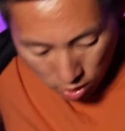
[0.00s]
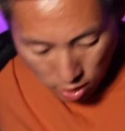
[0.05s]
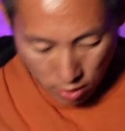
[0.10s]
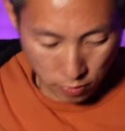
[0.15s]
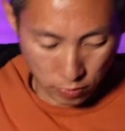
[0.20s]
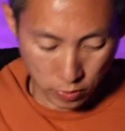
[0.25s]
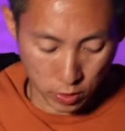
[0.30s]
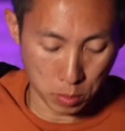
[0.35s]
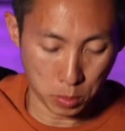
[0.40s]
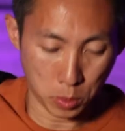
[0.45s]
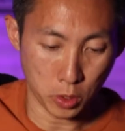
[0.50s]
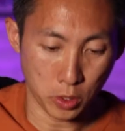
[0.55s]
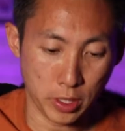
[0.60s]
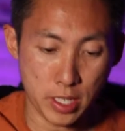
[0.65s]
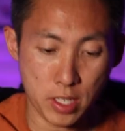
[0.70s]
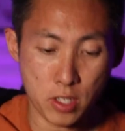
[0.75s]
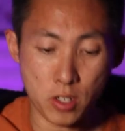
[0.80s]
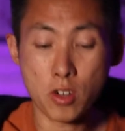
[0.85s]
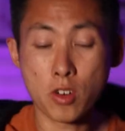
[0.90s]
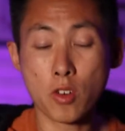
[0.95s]
comfortable.
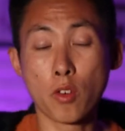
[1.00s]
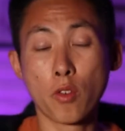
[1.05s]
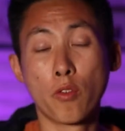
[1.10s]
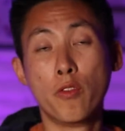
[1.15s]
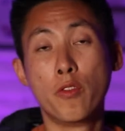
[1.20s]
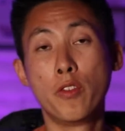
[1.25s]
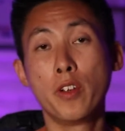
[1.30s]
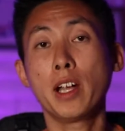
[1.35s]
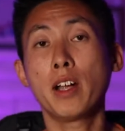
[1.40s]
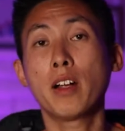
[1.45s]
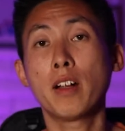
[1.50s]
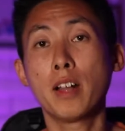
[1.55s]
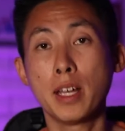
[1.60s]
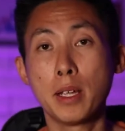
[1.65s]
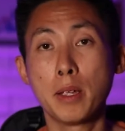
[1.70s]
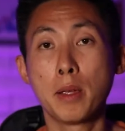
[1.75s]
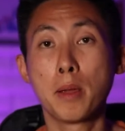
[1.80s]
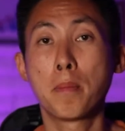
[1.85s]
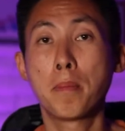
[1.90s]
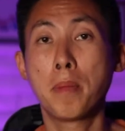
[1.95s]
These are
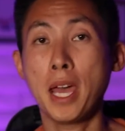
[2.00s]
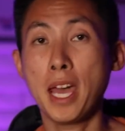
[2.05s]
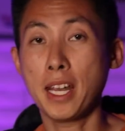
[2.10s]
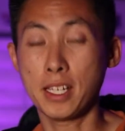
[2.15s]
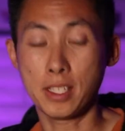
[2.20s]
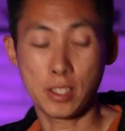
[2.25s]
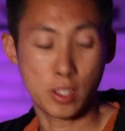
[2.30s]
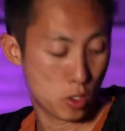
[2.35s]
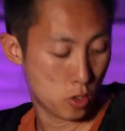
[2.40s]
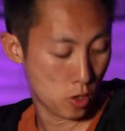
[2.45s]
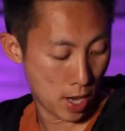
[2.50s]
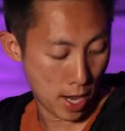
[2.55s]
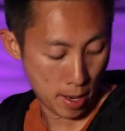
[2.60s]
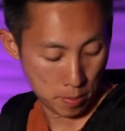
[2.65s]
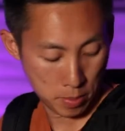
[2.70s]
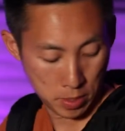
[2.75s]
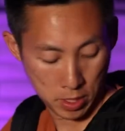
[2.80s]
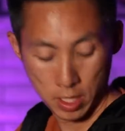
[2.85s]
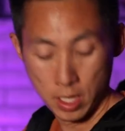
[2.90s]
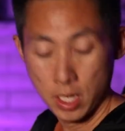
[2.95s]
very padded
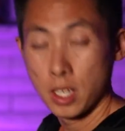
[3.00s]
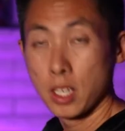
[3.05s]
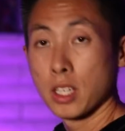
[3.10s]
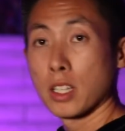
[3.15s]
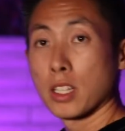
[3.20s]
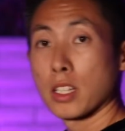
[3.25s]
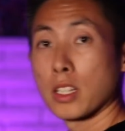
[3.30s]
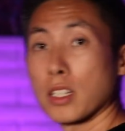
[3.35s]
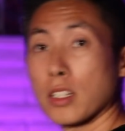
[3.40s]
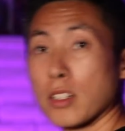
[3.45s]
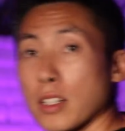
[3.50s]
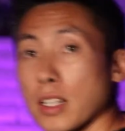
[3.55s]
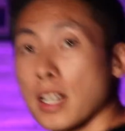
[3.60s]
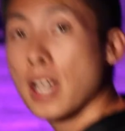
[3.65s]
straps. They're